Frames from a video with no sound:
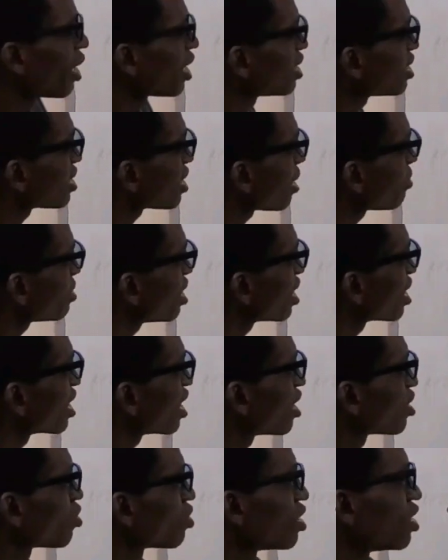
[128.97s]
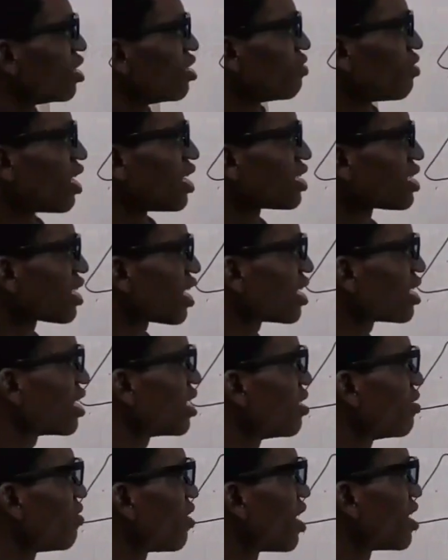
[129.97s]
By the time they get to the liver, inside
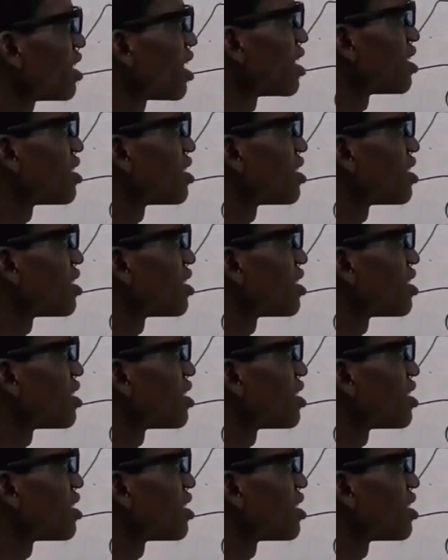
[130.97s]
the liver